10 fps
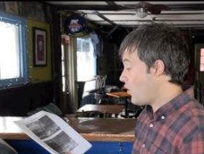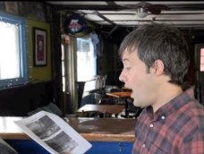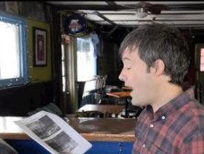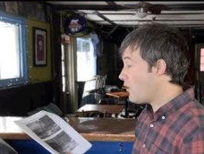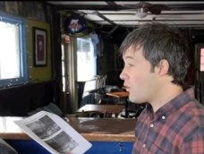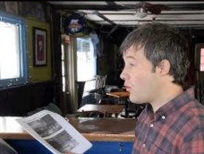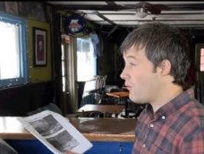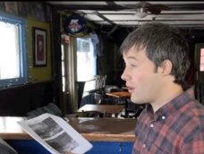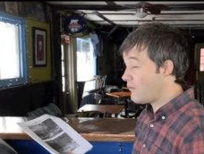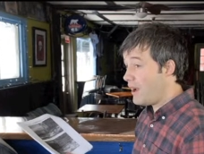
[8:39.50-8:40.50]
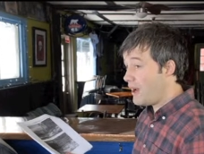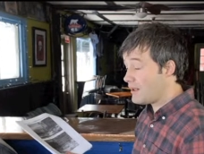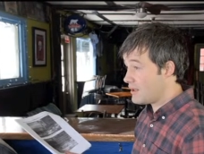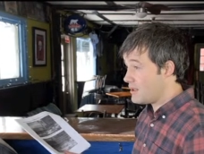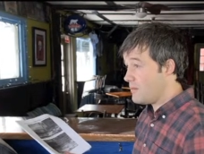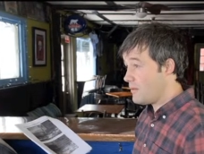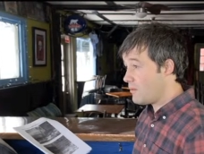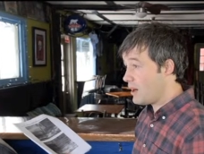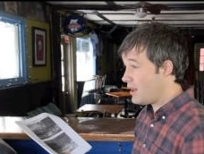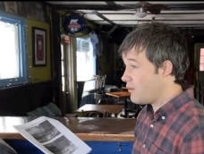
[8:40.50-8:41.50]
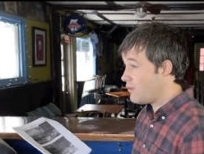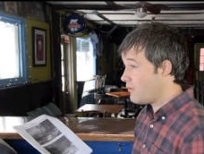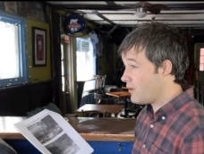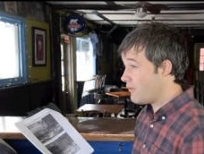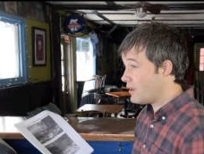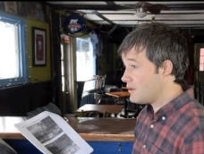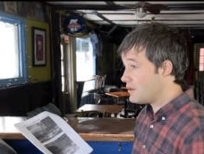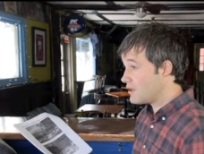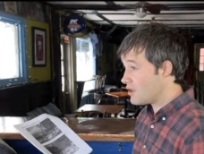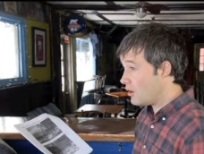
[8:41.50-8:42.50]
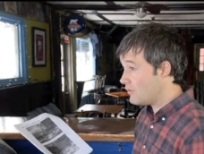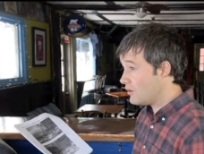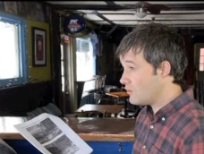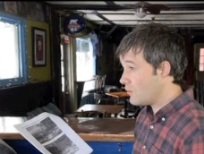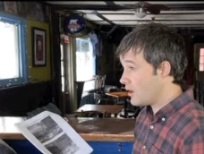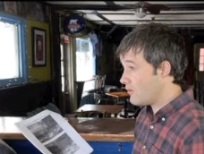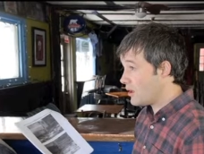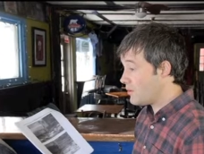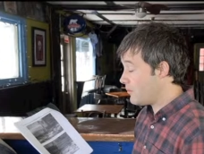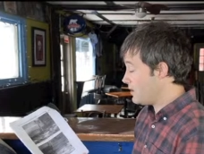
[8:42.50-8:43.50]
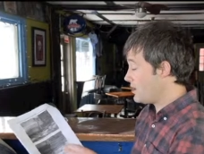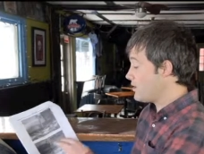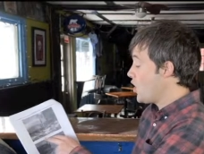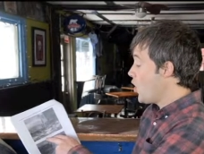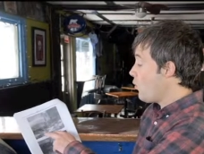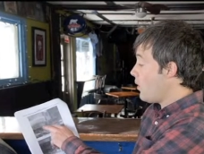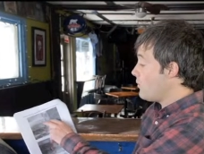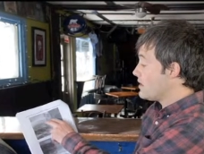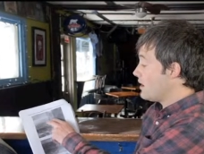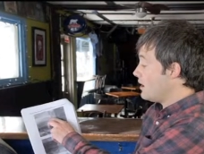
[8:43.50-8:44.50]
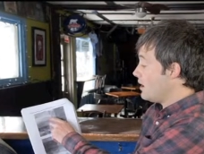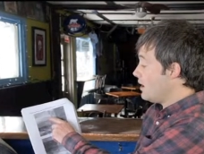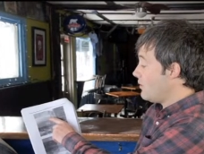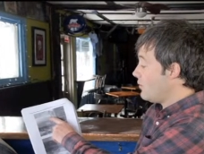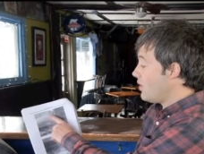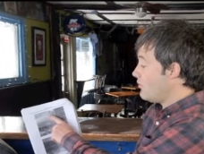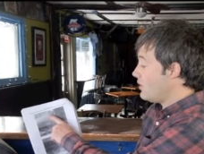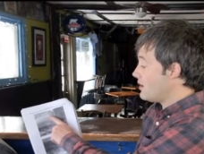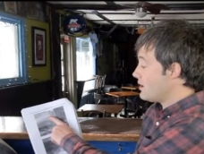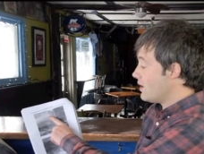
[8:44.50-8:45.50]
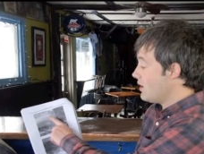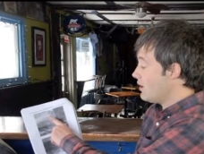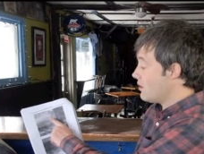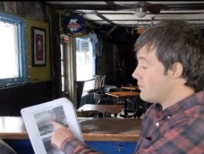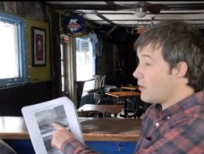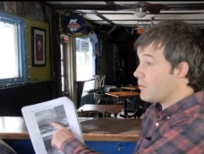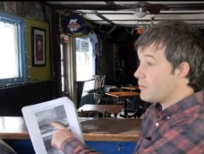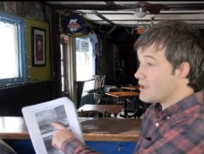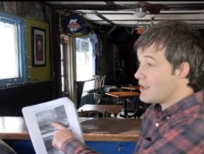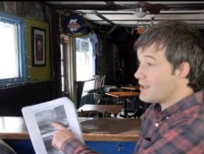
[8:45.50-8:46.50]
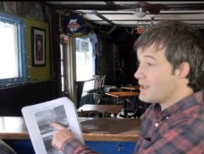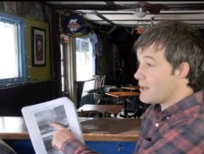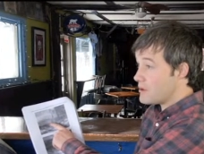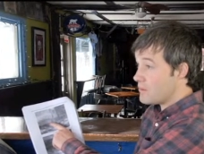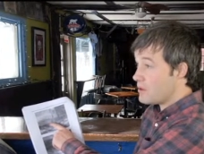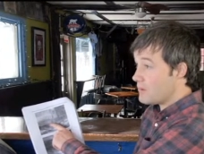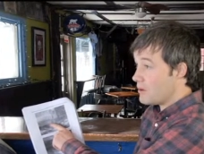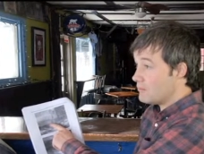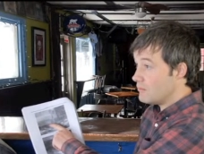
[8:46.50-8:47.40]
I don't know for a fact, I see people working, I don't know for a fact that they're solving whatever that problem is, because what we're seeing here, we're not really seeing the problem, we're seeing the symptom of the problem.